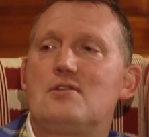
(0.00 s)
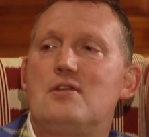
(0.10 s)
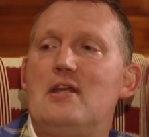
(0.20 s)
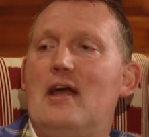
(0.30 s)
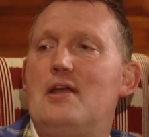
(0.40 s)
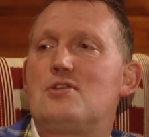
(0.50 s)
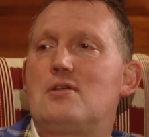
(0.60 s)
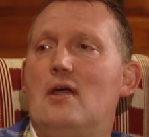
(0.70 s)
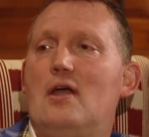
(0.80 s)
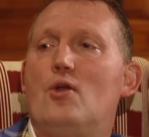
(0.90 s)
3 nights
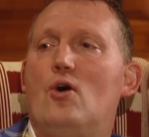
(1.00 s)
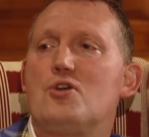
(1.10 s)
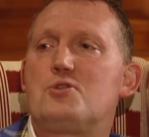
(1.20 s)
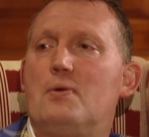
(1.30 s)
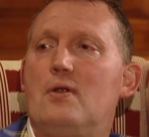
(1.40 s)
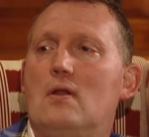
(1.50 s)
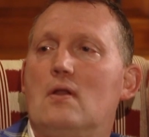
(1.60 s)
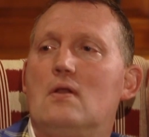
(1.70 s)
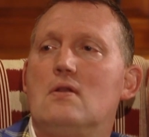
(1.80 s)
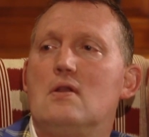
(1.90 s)
in hospital.
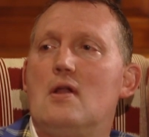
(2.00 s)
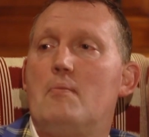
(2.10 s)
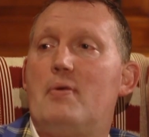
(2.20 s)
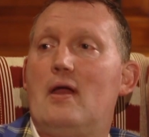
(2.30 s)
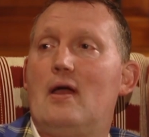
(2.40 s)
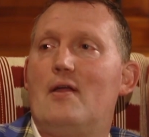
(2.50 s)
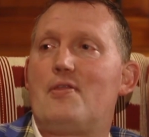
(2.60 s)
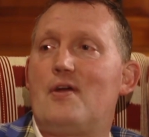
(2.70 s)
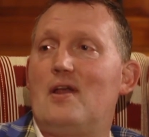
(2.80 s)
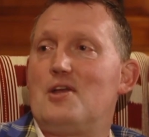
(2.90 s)
But I
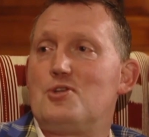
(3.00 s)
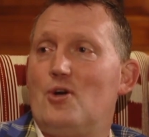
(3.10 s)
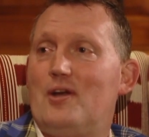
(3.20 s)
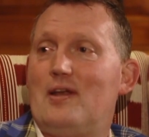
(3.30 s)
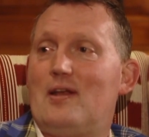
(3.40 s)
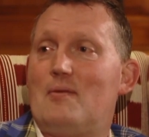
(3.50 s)
thoroughly enjoyed it,